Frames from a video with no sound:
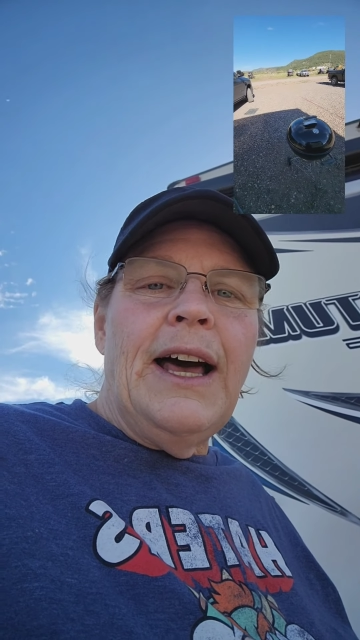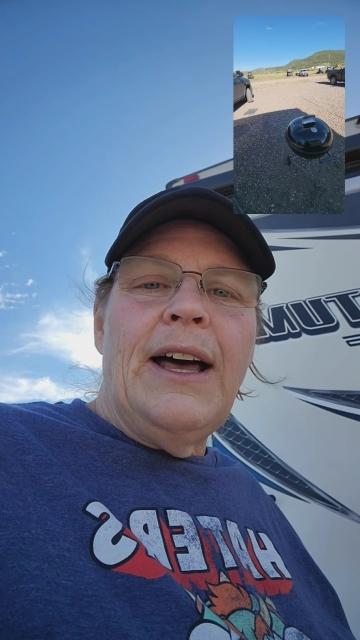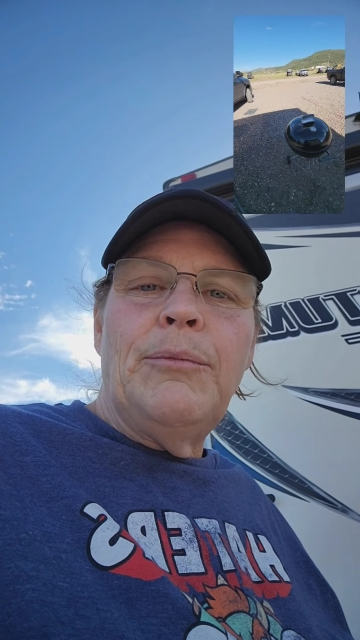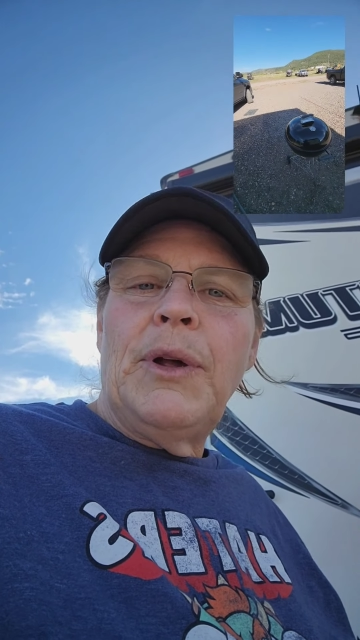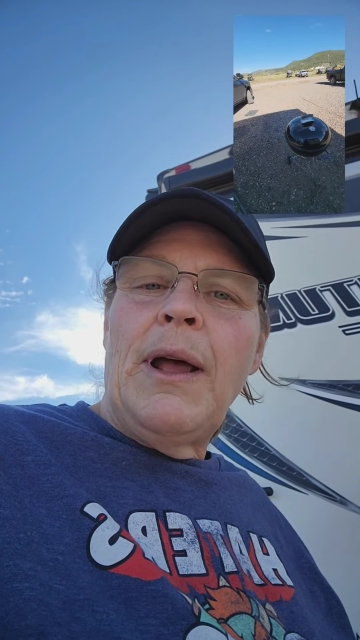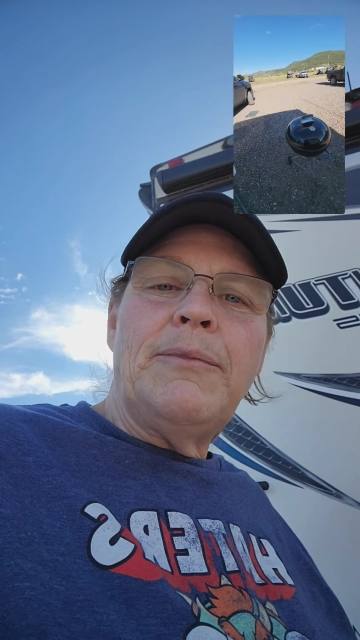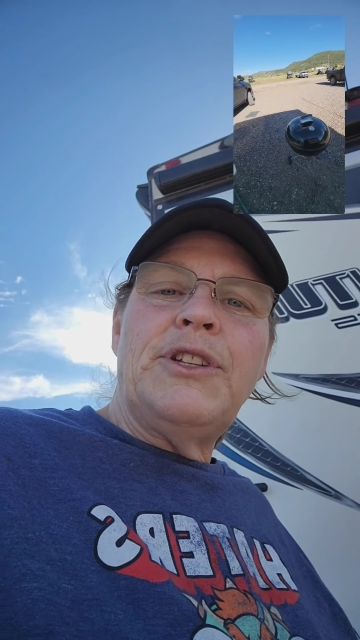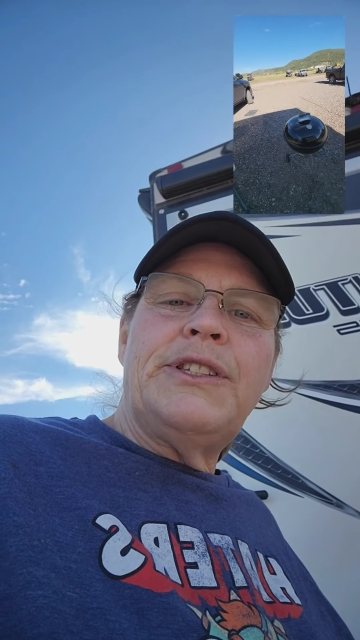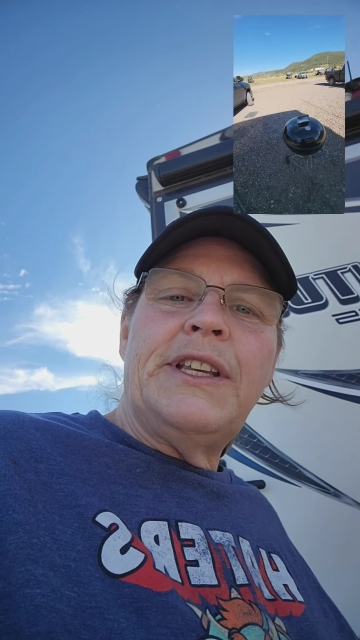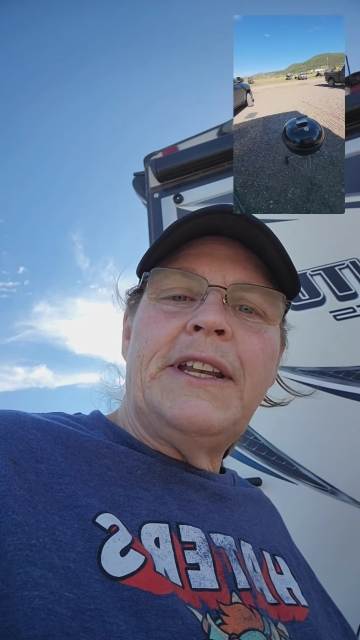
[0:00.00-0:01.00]
Um, but
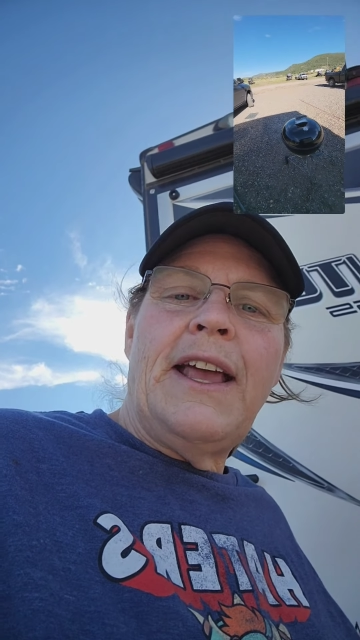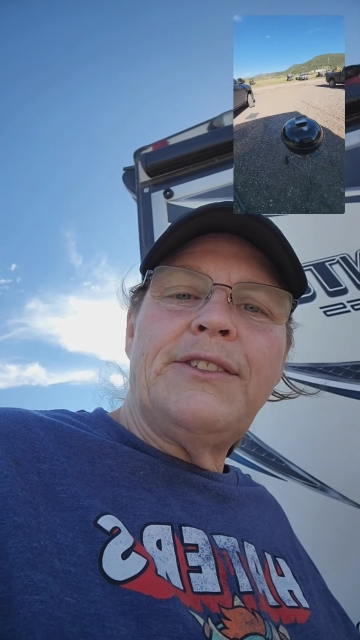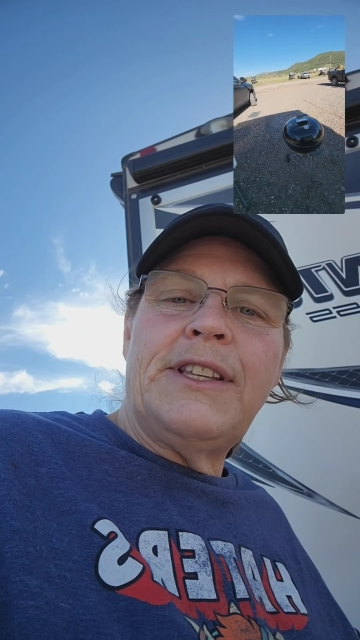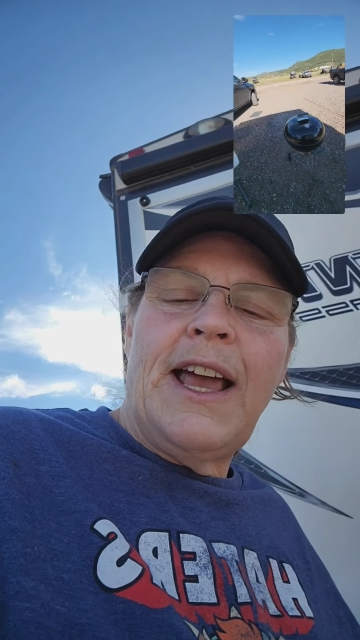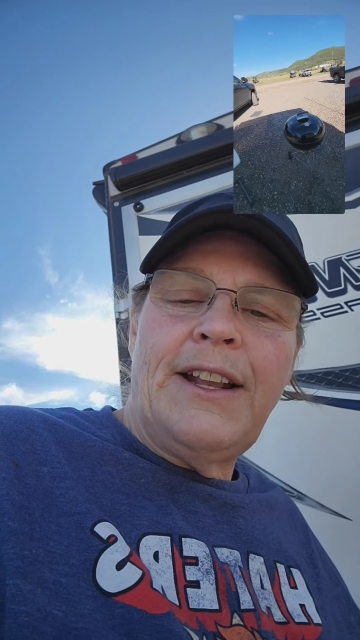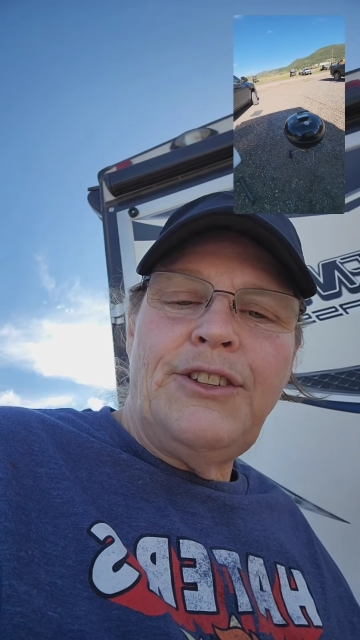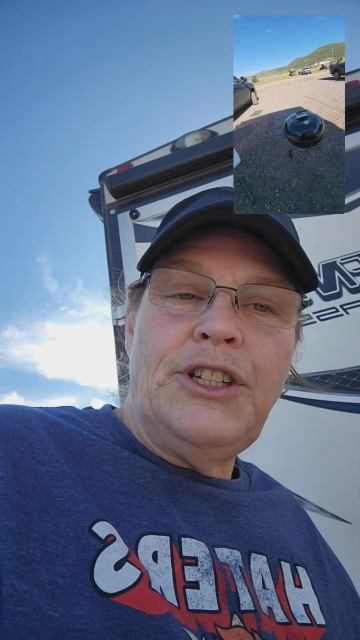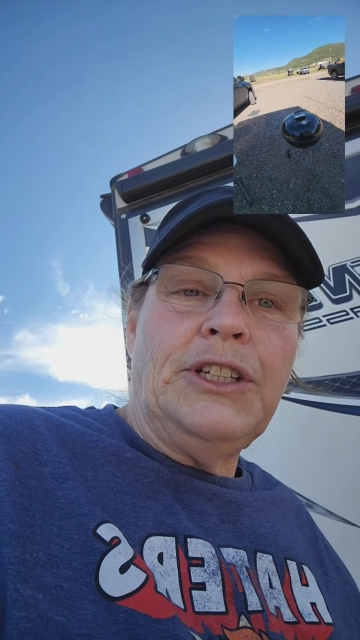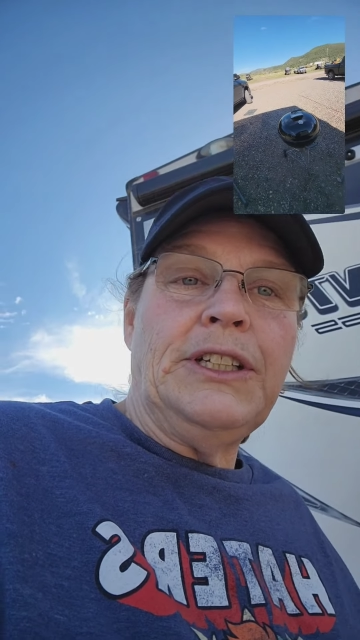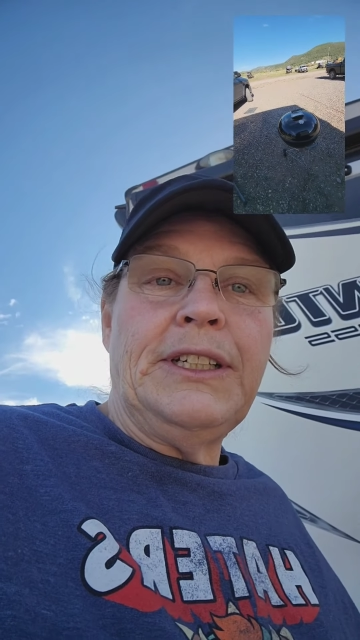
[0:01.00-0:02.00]
I'm just sitting outside
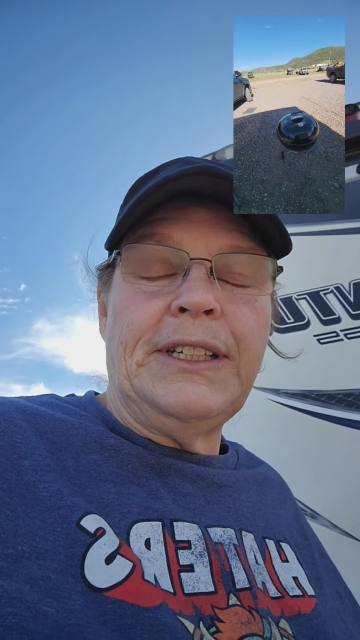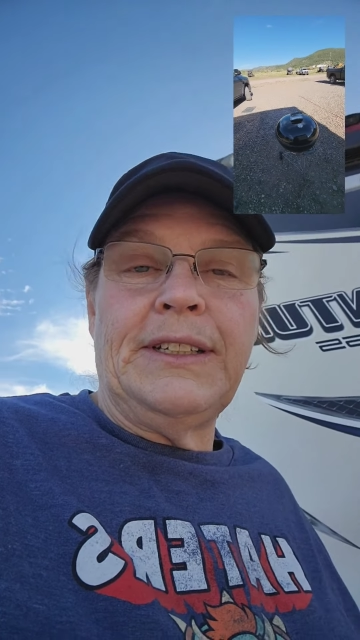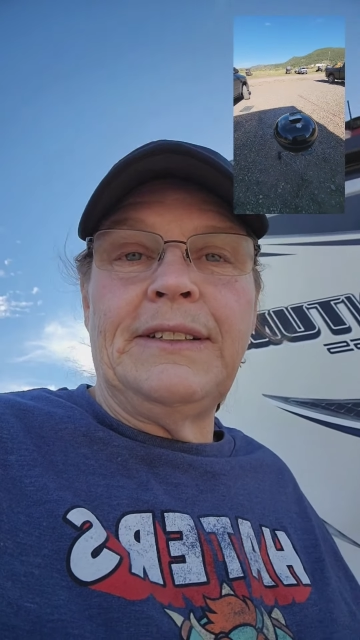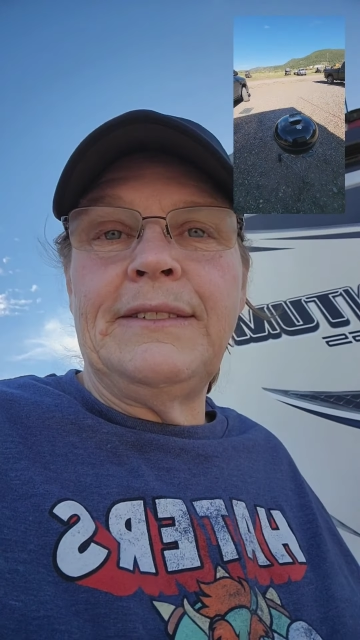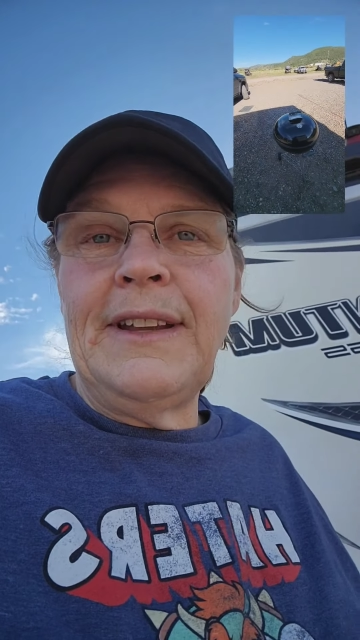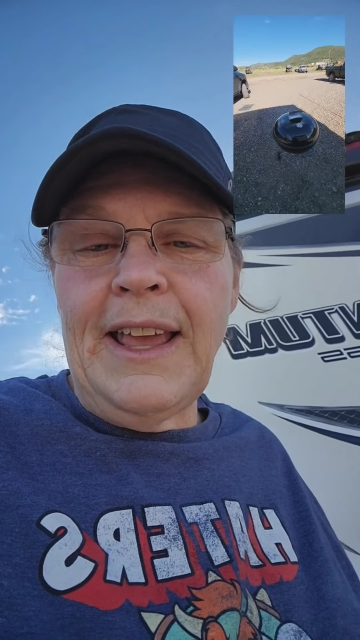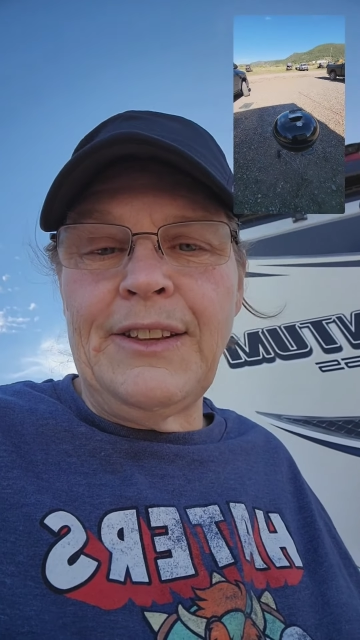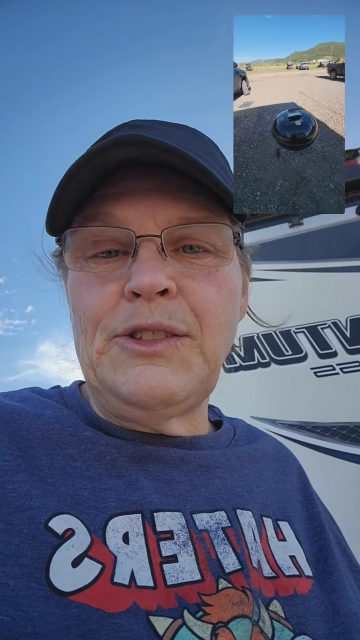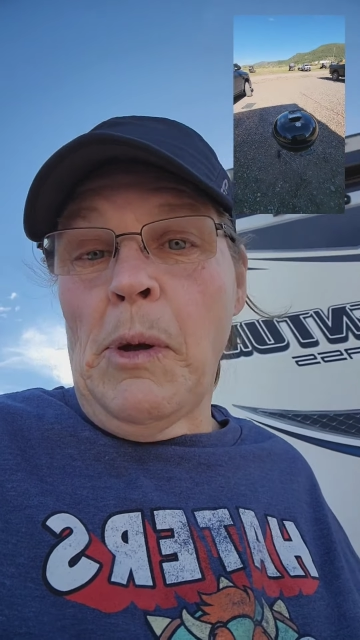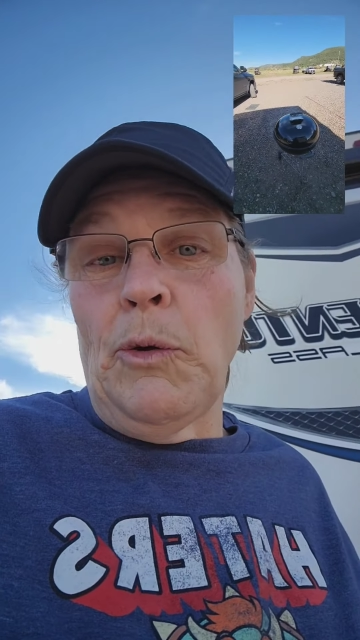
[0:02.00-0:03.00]
chilling and,
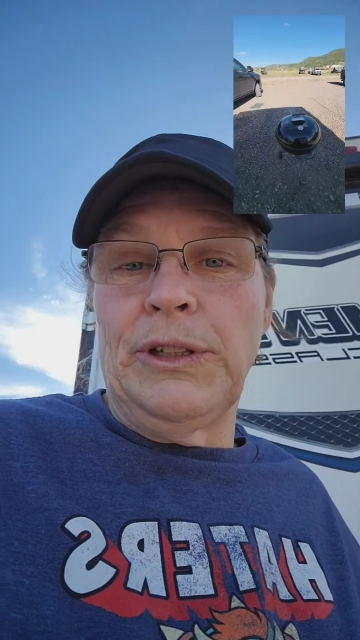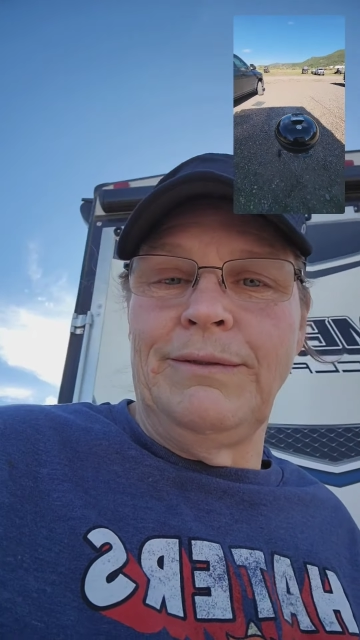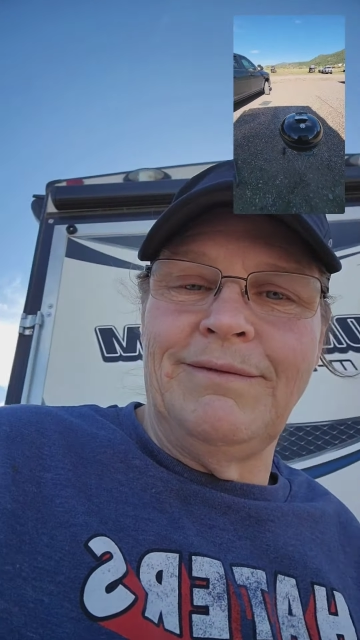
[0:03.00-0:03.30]
and smoking.